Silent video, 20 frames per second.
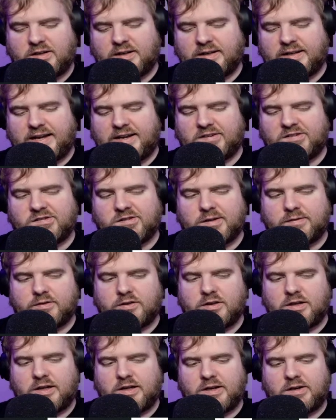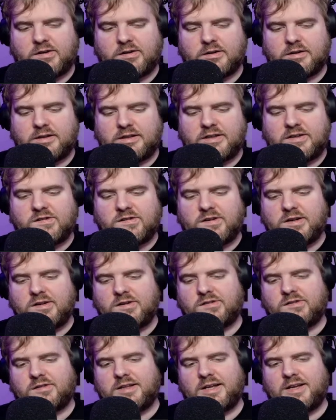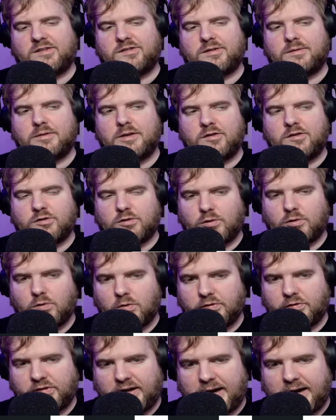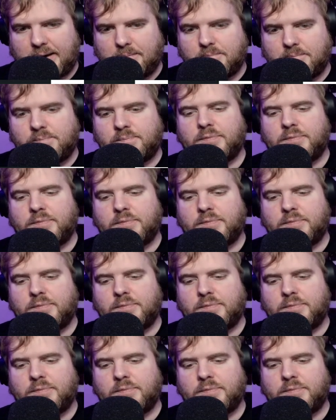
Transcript: last 7 days, last 7 days or all time.